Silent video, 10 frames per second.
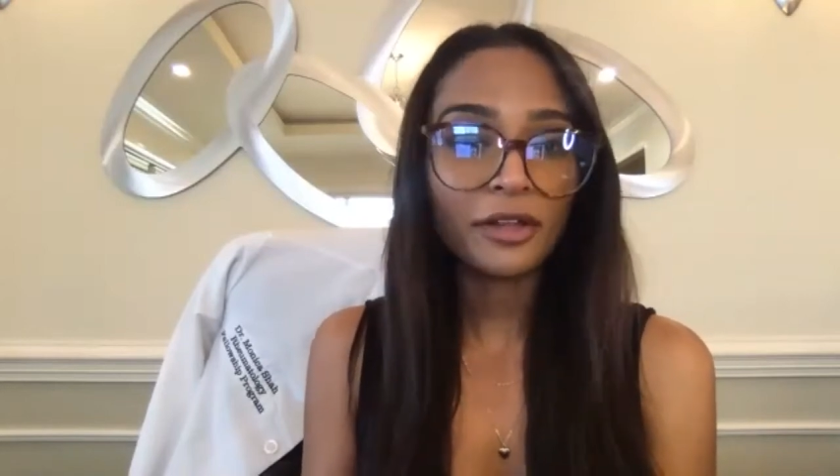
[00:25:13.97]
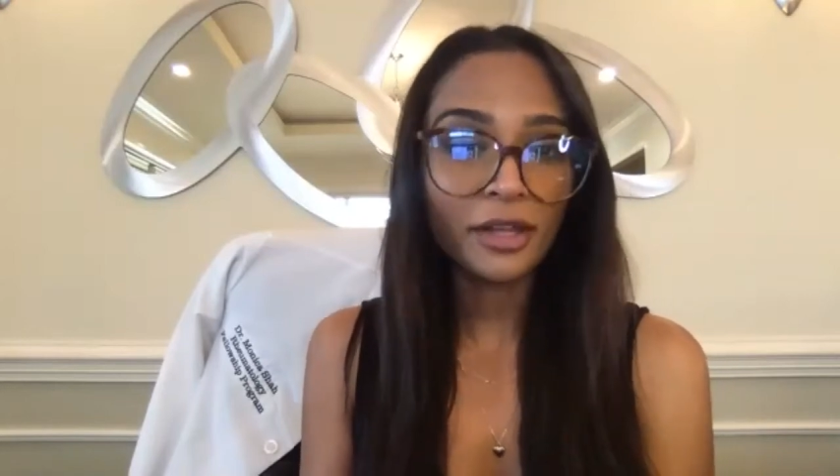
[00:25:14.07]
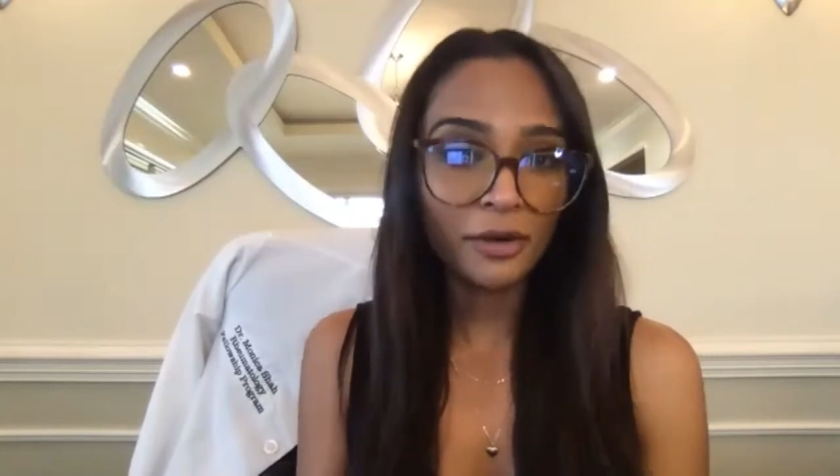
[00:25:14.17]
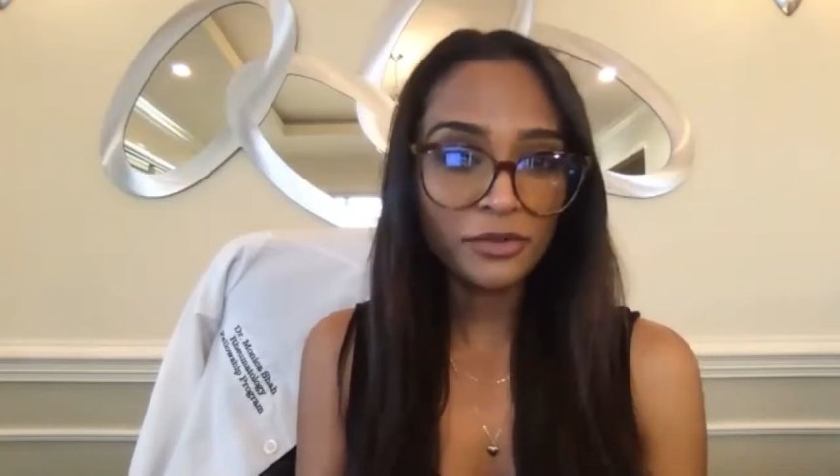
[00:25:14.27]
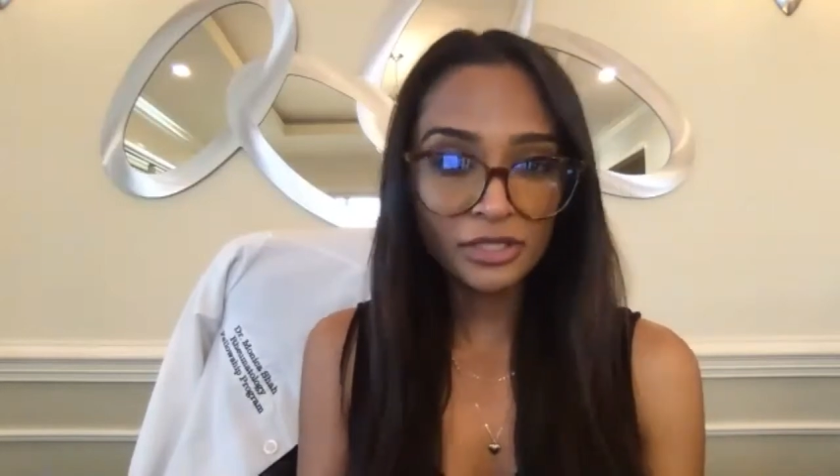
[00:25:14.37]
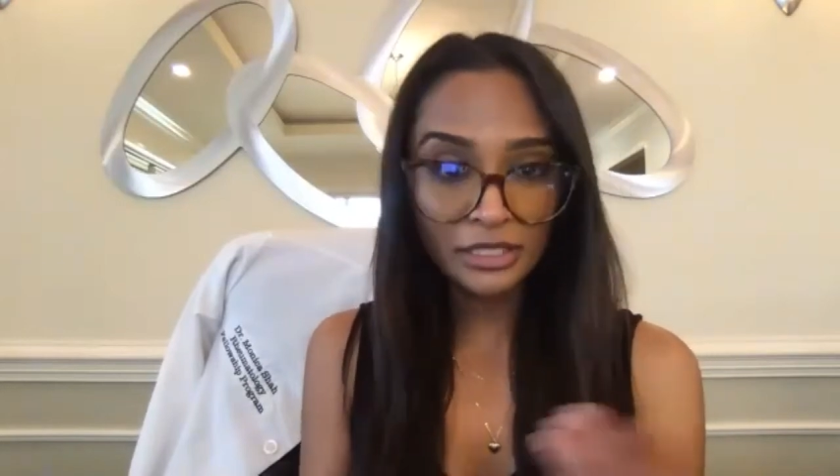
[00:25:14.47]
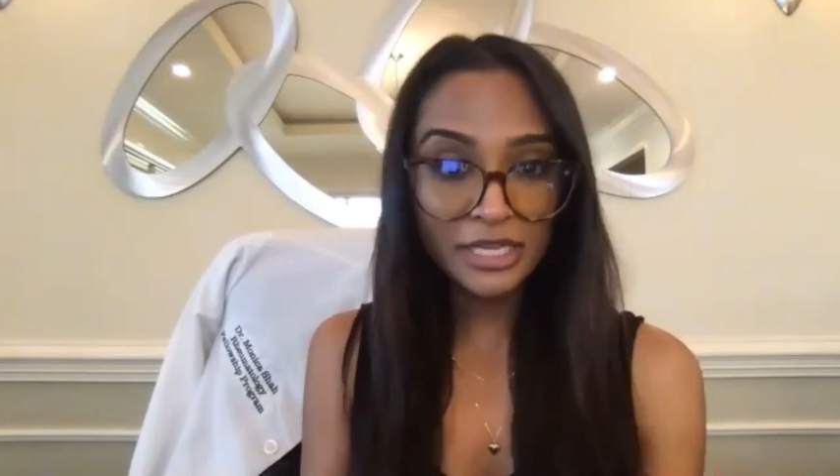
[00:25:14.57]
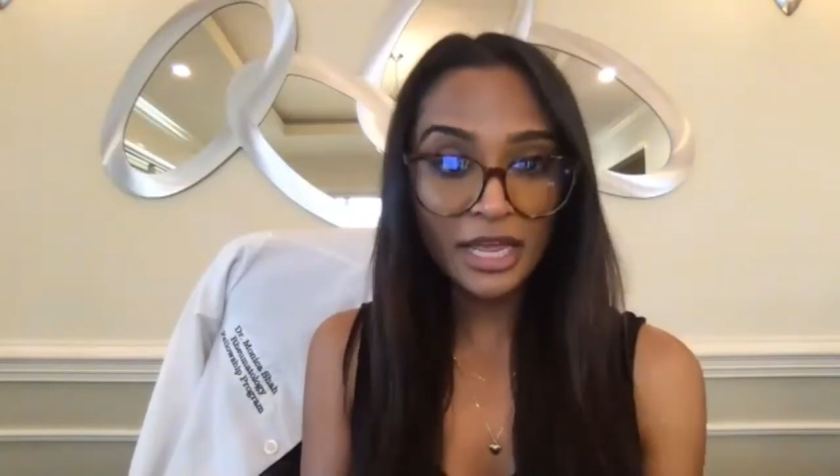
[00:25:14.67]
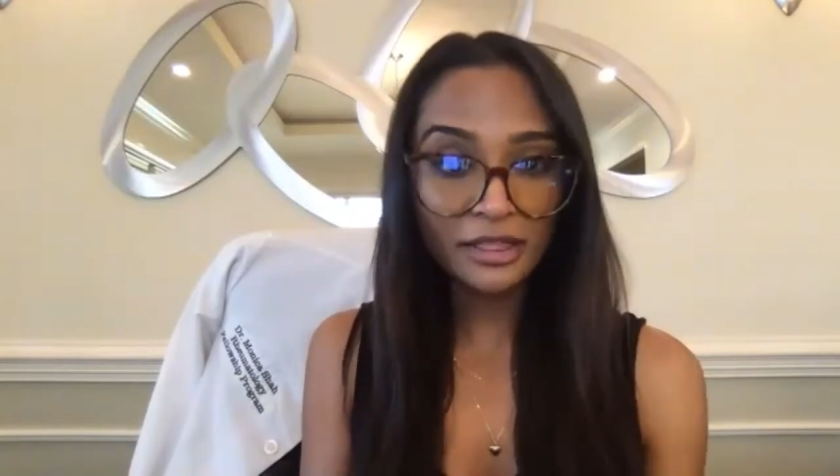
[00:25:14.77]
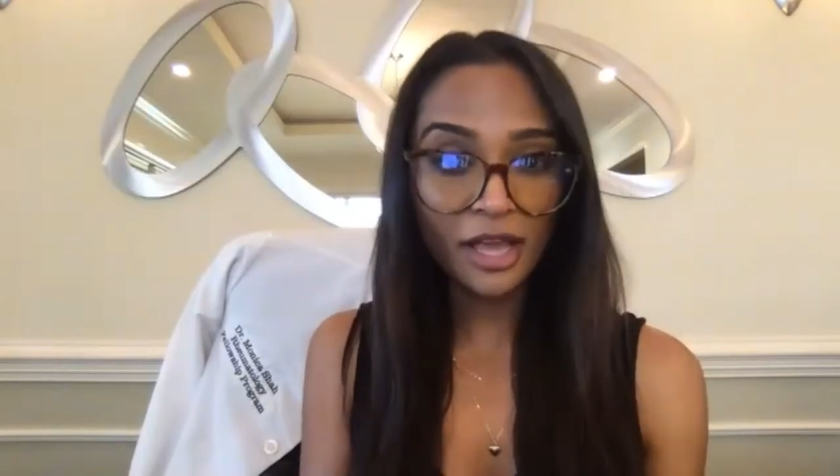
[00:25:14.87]
that I was going to
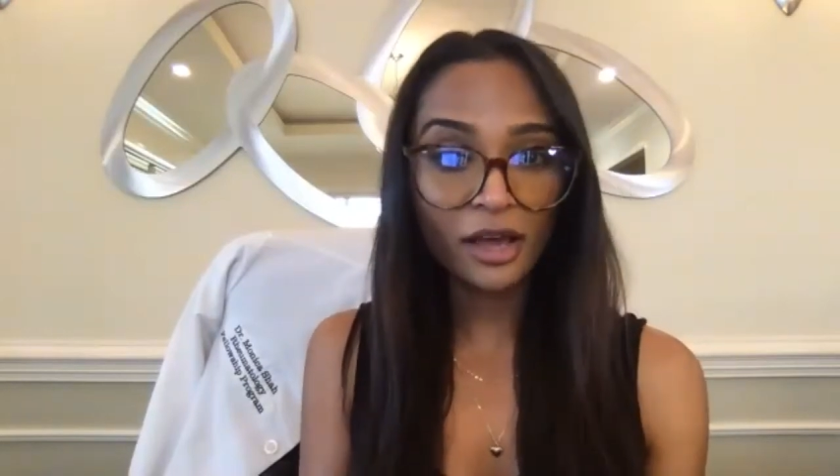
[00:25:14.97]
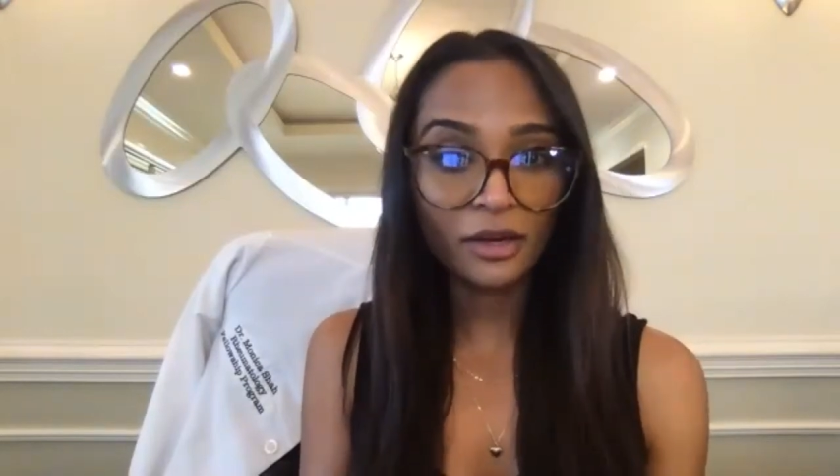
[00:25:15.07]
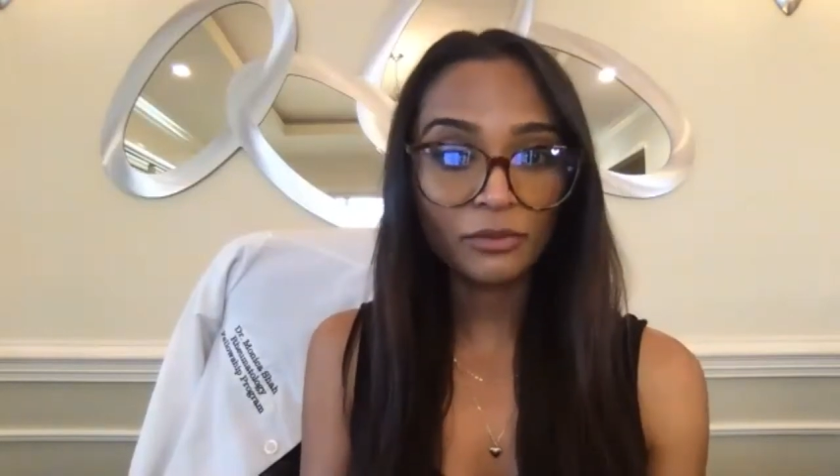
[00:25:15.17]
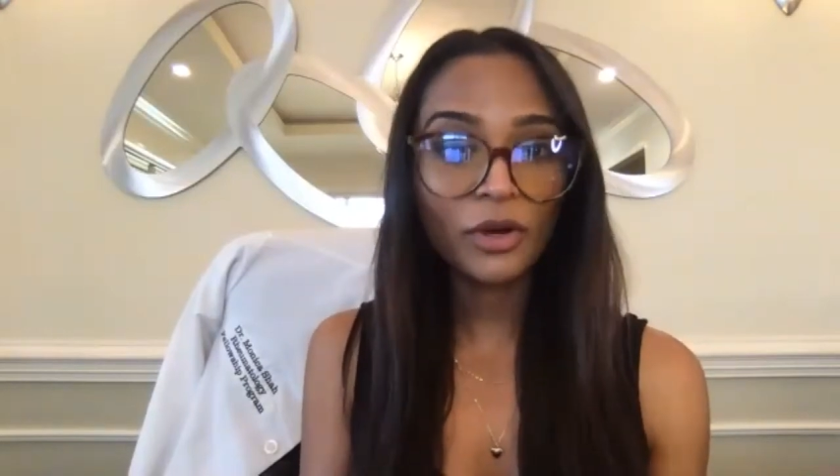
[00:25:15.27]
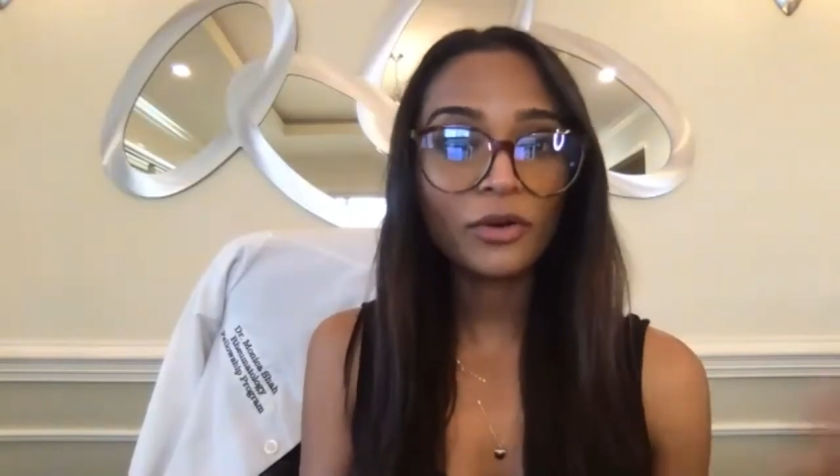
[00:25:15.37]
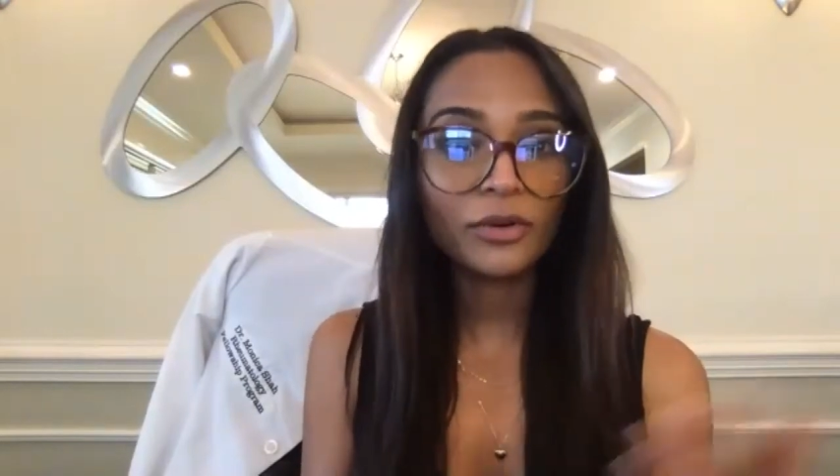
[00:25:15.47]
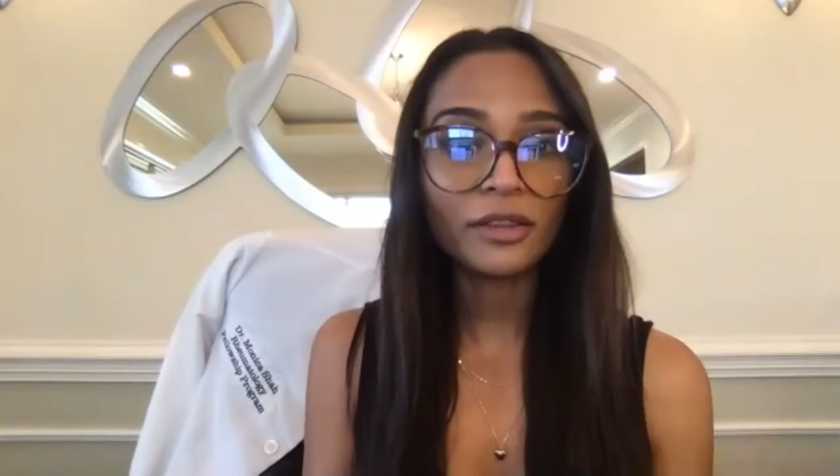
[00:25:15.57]
take that road,